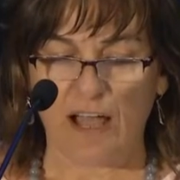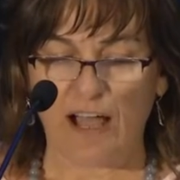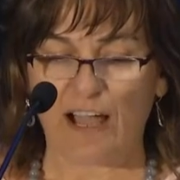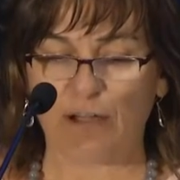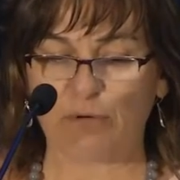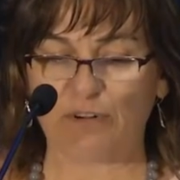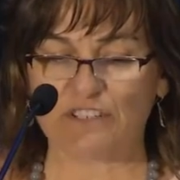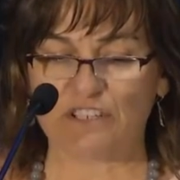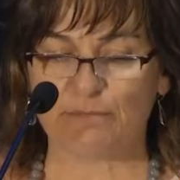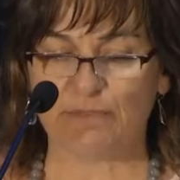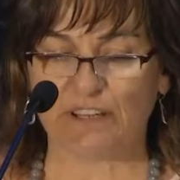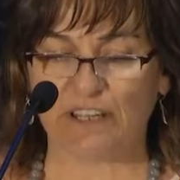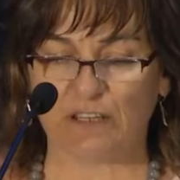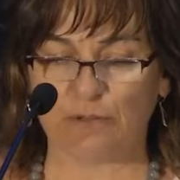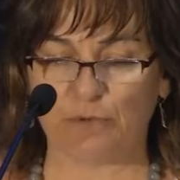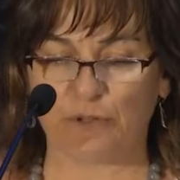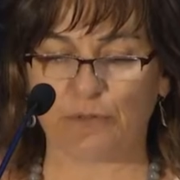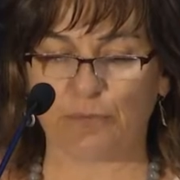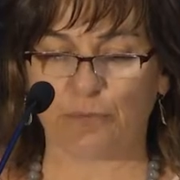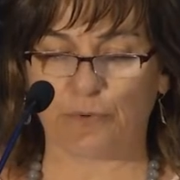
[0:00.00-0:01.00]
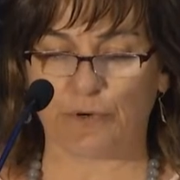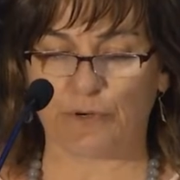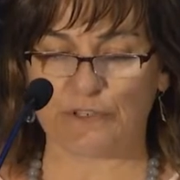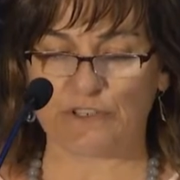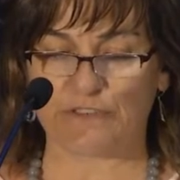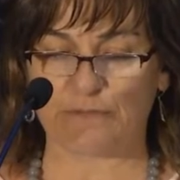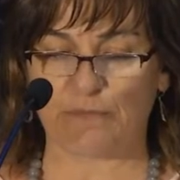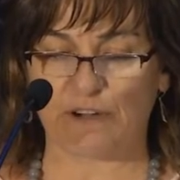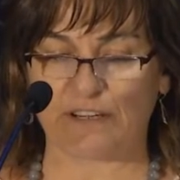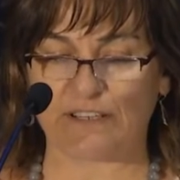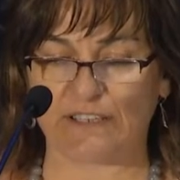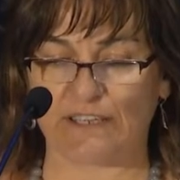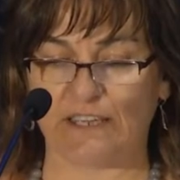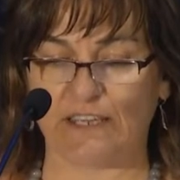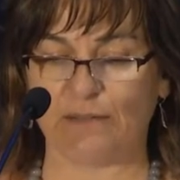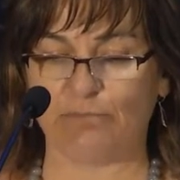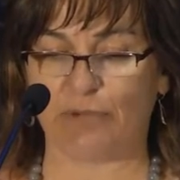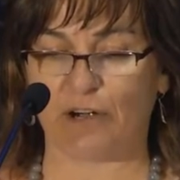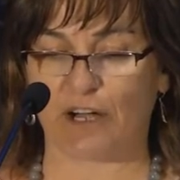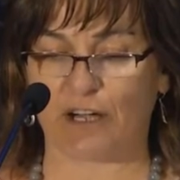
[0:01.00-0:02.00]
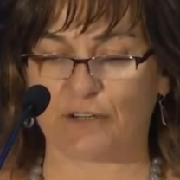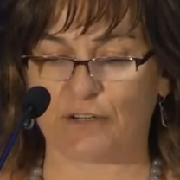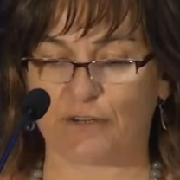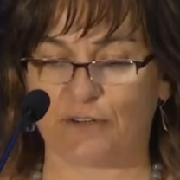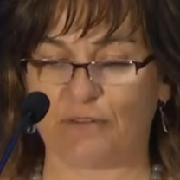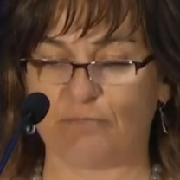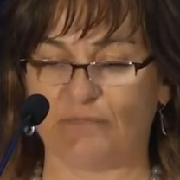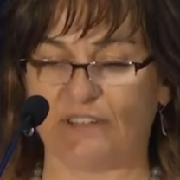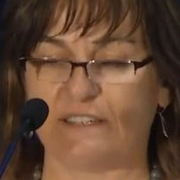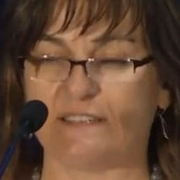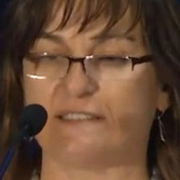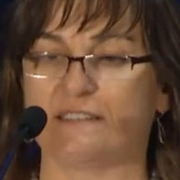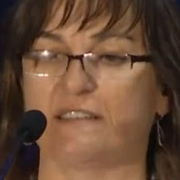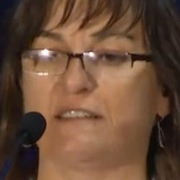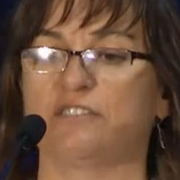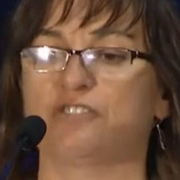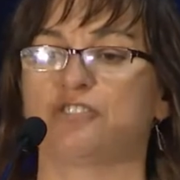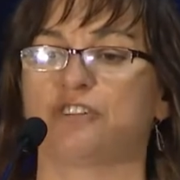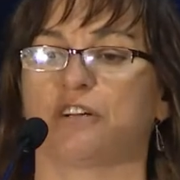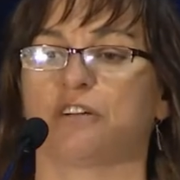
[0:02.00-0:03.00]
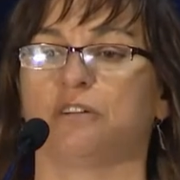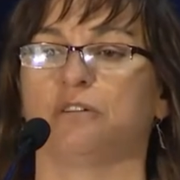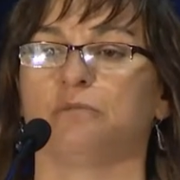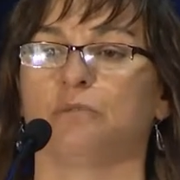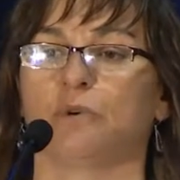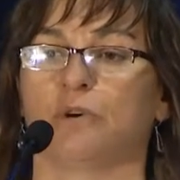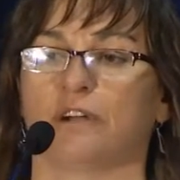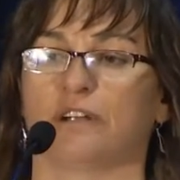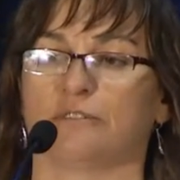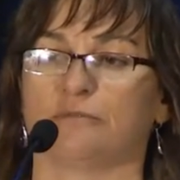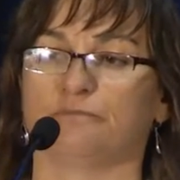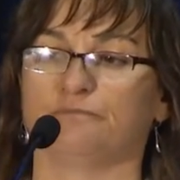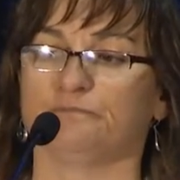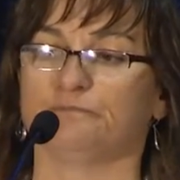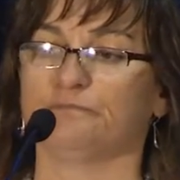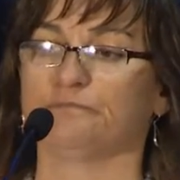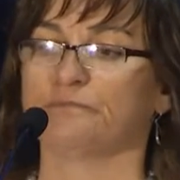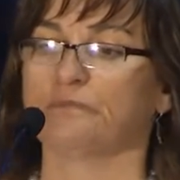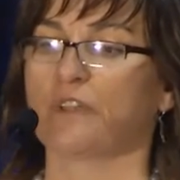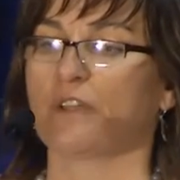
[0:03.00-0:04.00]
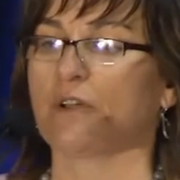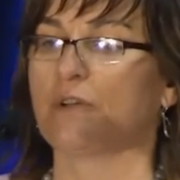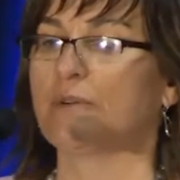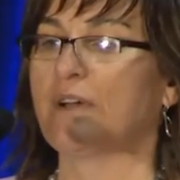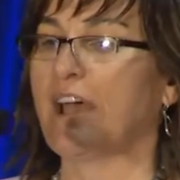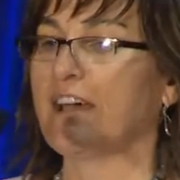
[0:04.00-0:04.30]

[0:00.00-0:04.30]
I want to begin with words from our key partner in BC, Cheryl Ward, who